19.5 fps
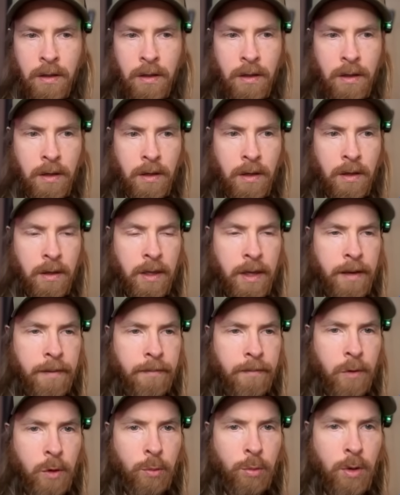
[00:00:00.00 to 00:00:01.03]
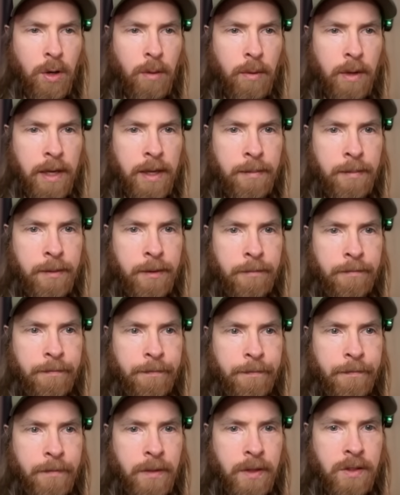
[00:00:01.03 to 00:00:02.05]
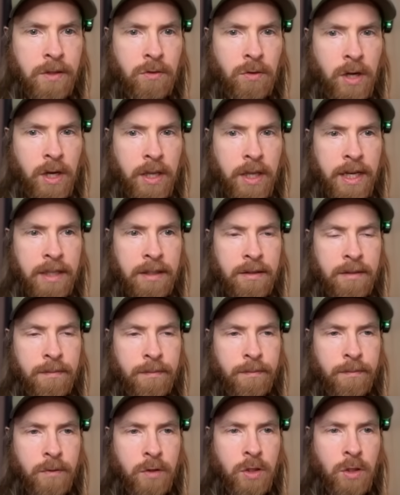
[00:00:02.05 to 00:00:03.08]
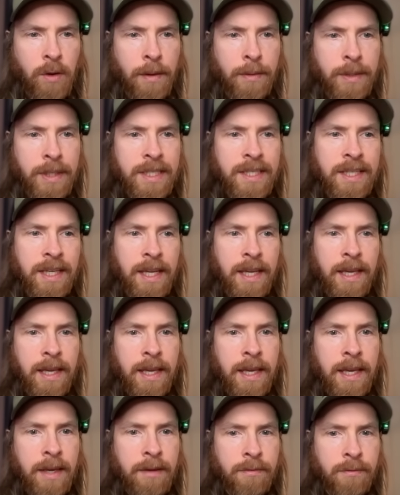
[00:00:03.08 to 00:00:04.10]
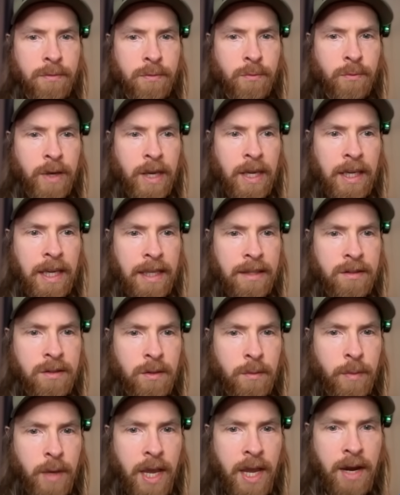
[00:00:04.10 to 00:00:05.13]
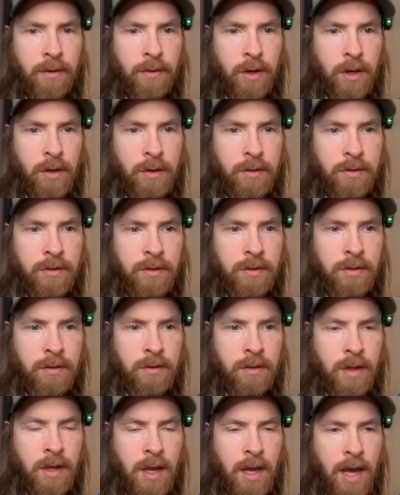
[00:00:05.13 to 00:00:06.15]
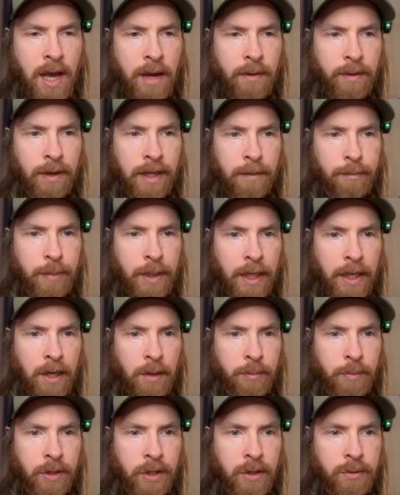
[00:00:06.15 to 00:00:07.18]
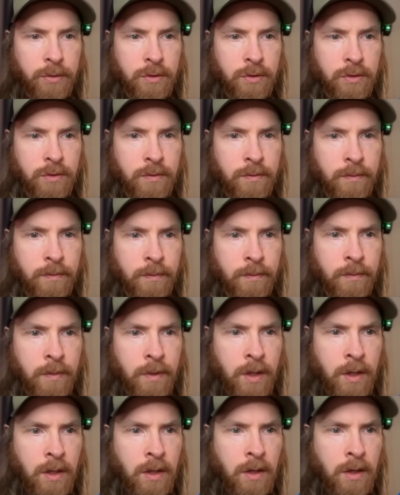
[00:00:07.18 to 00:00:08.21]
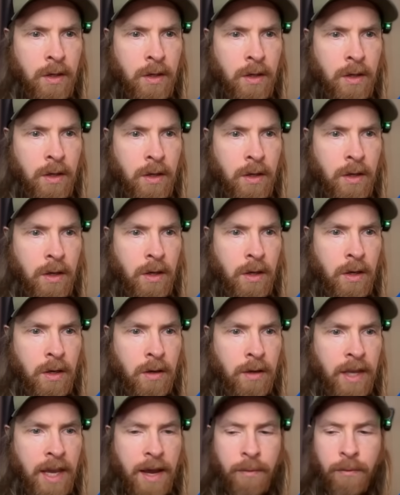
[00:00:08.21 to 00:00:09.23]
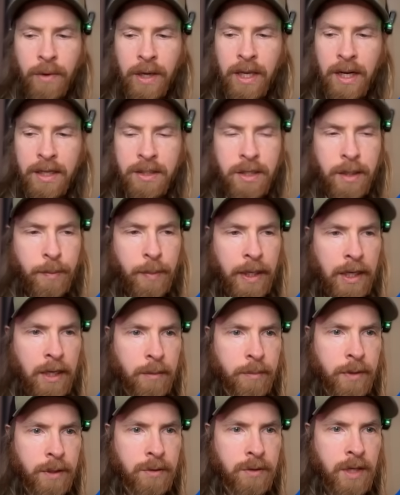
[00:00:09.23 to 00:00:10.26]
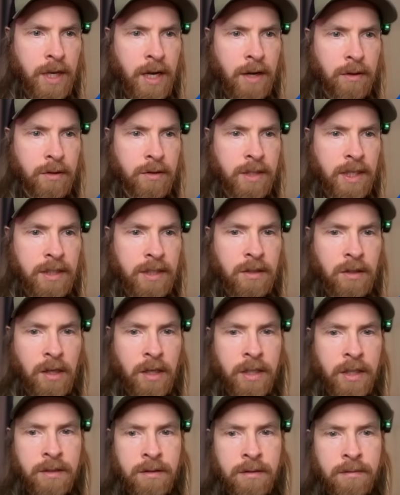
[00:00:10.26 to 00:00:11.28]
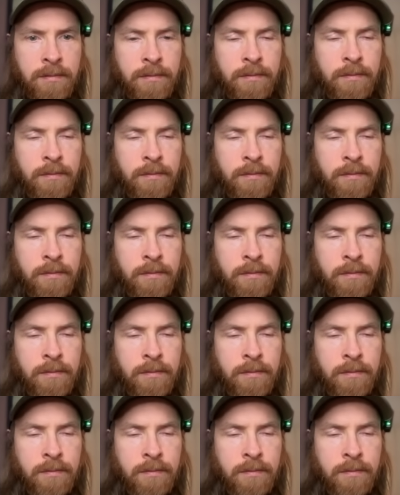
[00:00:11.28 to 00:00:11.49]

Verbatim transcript: Uh, yeah, no problem. Let's try that. So I want to see if we get some errors and we can pick up those. Uh, yeah, we can actually pick up those errors. That's nice.